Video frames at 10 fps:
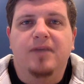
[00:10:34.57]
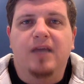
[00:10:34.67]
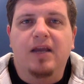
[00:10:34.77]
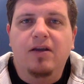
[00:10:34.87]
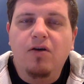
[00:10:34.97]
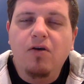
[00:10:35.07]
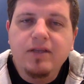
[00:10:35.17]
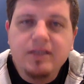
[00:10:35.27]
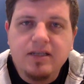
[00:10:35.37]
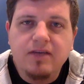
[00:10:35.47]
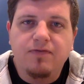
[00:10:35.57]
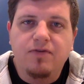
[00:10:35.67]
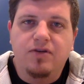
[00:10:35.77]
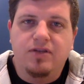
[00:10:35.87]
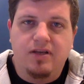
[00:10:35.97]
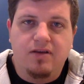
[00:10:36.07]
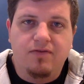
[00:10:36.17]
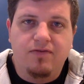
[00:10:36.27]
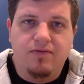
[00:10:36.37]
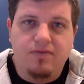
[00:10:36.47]
And go and see for yourself
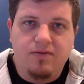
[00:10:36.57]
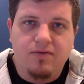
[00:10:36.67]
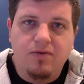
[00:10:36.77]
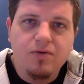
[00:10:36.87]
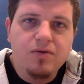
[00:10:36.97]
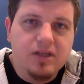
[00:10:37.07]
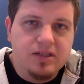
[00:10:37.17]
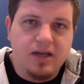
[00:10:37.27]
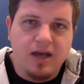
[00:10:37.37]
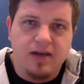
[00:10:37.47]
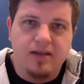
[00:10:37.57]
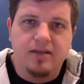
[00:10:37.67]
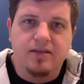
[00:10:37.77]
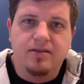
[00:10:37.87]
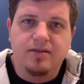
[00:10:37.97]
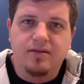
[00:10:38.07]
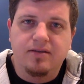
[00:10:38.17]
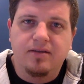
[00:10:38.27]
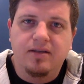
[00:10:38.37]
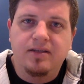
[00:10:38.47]
who this God is
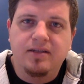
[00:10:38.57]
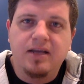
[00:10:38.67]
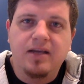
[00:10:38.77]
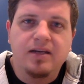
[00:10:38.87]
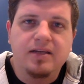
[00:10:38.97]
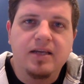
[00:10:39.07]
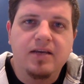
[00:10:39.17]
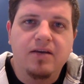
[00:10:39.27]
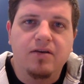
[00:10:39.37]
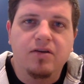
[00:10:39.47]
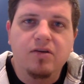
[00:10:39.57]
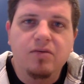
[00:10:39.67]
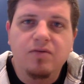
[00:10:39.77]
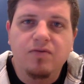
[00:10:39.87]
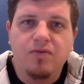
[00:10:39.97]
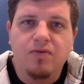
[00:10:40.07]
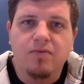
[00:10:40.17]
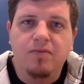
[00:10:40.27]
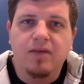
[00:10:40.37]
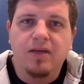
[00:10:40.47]
that decided to take on human
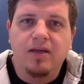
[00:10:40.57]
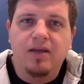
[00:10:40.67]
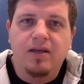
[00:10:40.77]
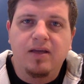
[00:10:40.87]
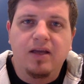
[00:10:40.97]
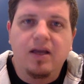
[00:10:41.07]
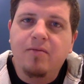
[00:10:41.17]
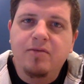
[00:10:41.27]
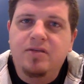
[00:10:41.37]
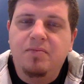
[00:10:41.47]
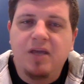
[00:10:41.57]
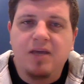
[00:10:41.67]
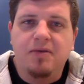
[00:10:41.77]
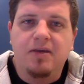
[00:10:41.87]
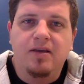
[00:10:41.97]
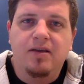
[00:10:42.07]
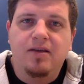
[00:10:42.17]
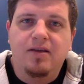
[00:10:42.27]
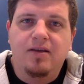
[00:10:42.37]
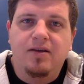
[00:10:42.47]
form and come as a baby
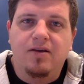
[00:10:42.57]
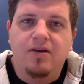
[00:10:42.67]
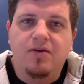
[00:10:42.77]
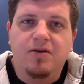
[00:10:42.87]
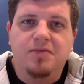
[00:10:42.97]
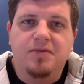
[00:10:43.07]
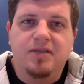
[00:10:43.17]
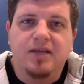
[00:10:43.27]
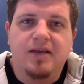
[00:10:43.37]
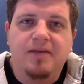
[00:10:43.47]
on Christmas Day.